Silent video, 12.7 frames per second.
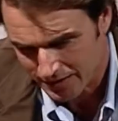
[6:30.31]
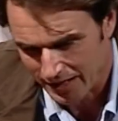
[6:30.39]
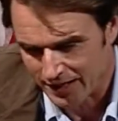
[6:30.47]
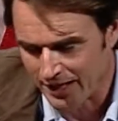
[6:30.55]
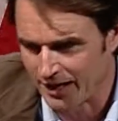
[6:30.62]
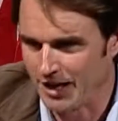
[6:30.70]
I
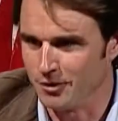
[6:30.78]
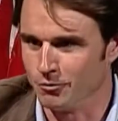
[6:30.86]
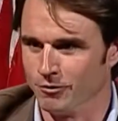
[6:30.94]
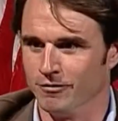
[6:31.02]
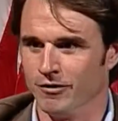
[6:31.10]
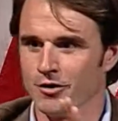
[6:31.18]
kinda had the
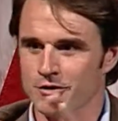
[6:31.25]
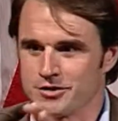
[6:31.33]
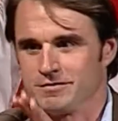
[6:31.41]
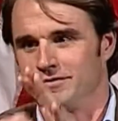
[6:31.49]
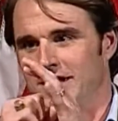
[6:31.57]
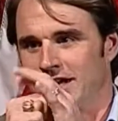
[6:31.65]
reverse
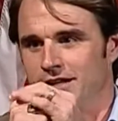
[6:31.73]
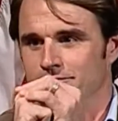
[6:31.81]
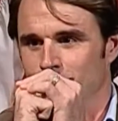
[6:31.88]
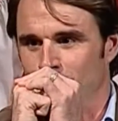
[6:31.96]
of that,